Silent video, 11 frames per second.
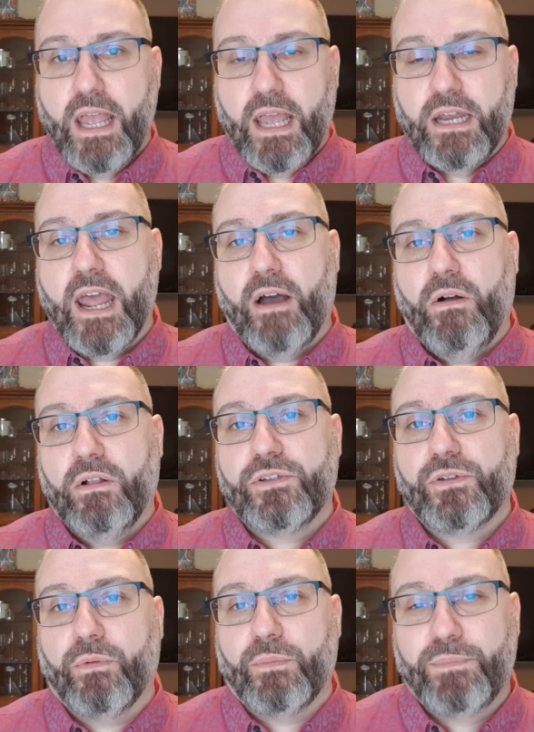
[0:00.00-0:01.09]
Now,
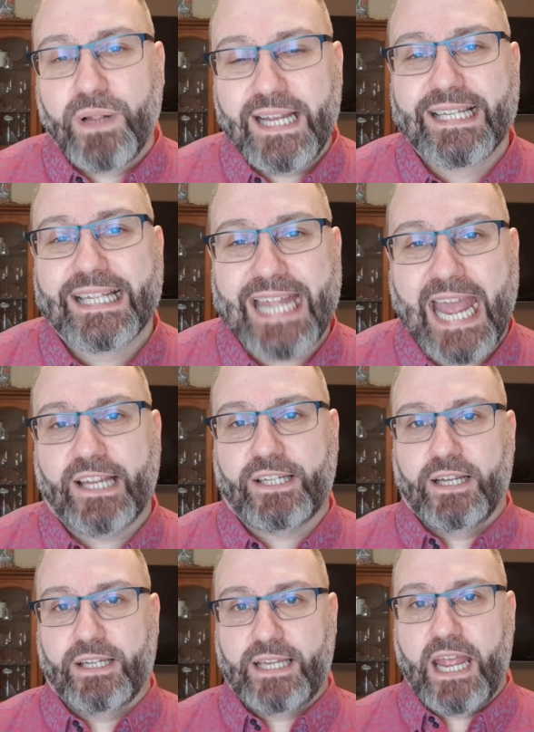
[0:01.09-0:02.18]
also, please text
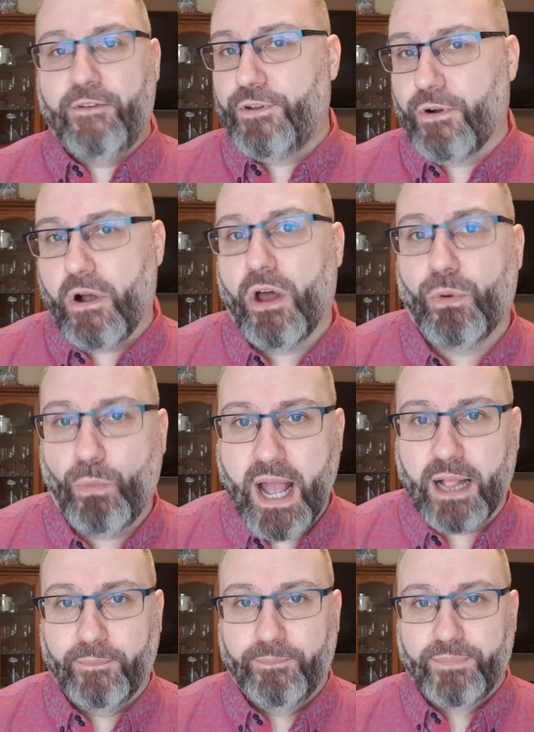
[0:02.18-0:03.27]
us if you're
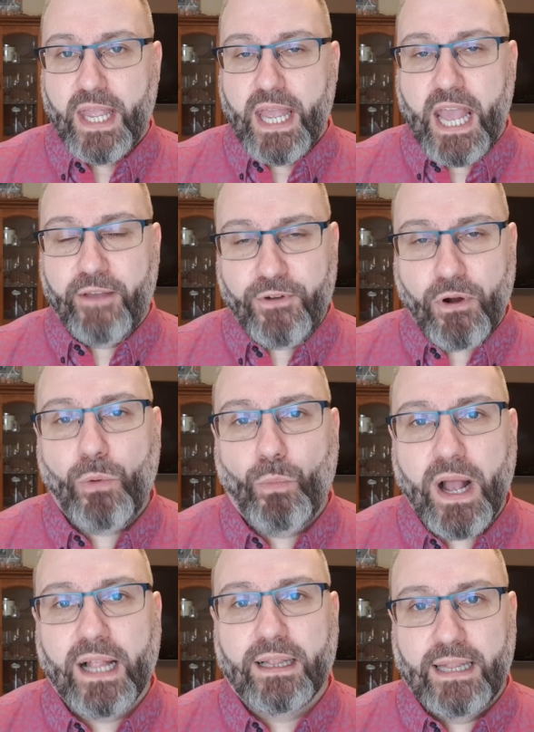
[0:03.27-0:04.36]
unwell. If you're
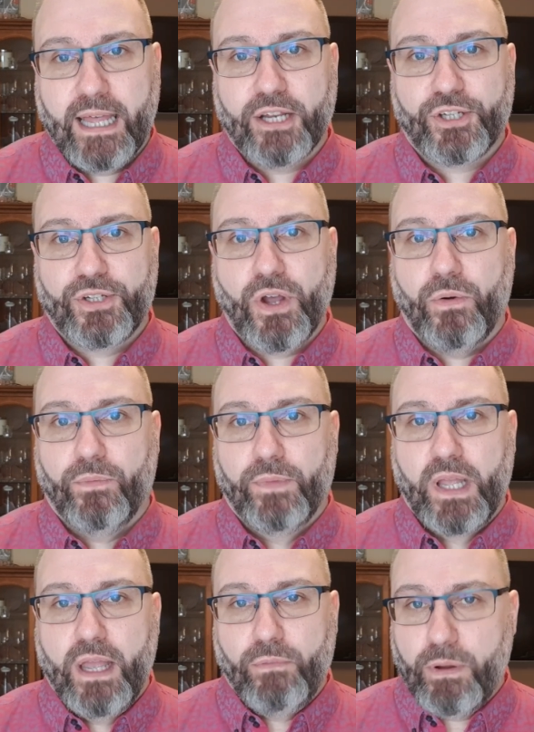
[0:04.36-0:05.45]
unwell, let us know.
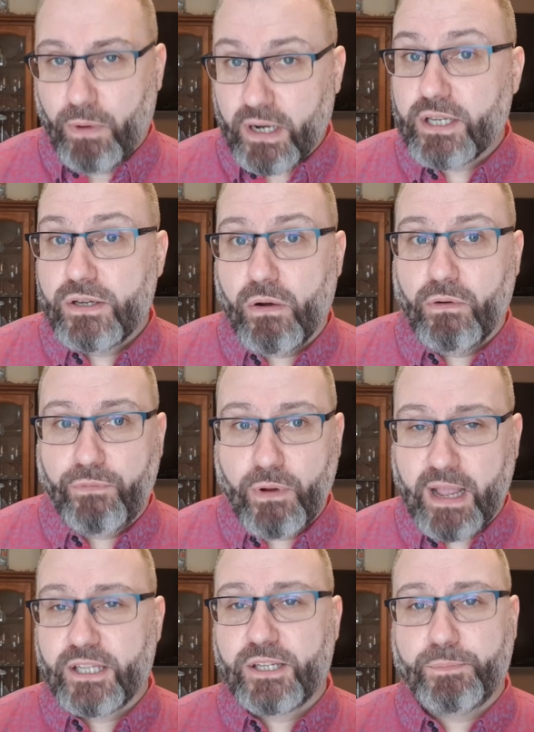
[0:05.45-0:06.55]
We want to know if we
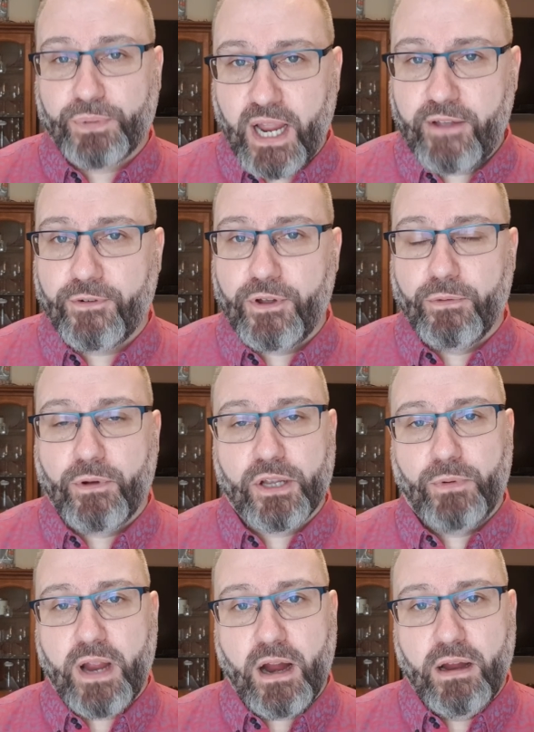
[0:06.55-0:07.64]
can pray for you,
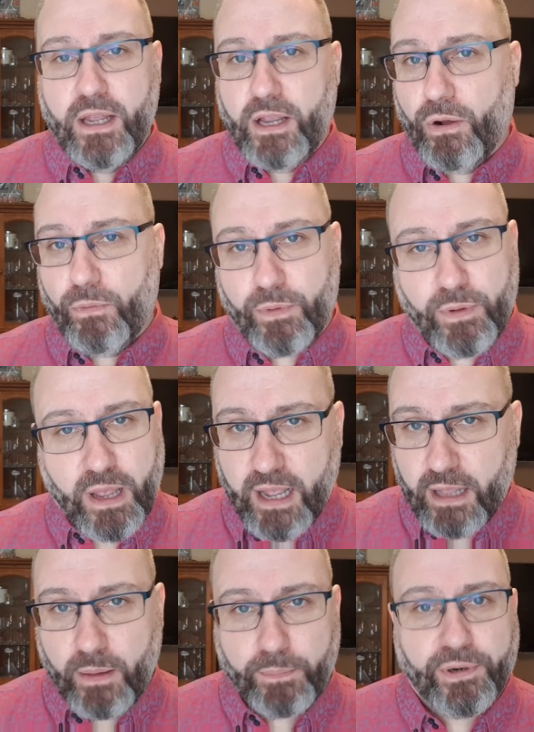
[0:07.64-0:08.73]
because we are, you know, we can
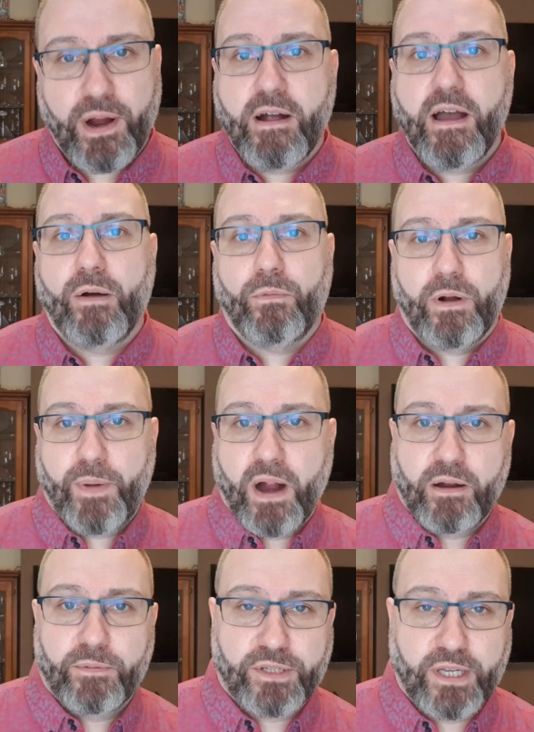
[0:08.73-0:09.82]
get the prayer out. We're
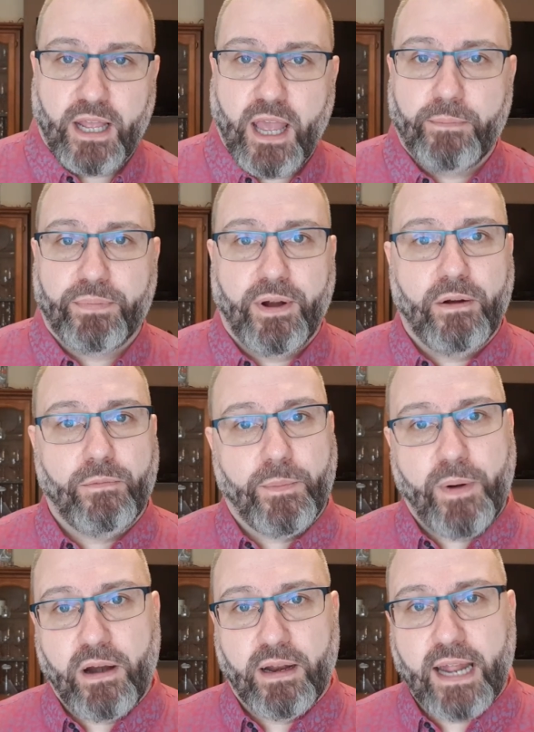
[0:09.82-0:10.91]
part of Citygate Prayer. We're
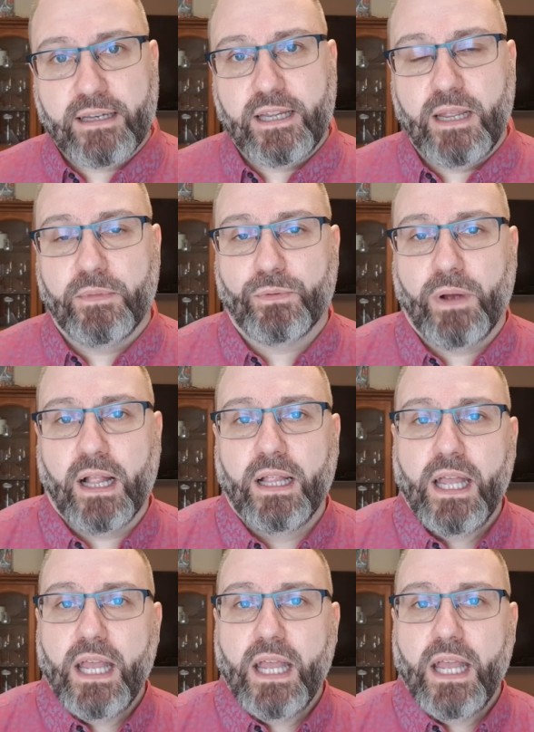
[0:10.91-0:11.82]
part of that team as well.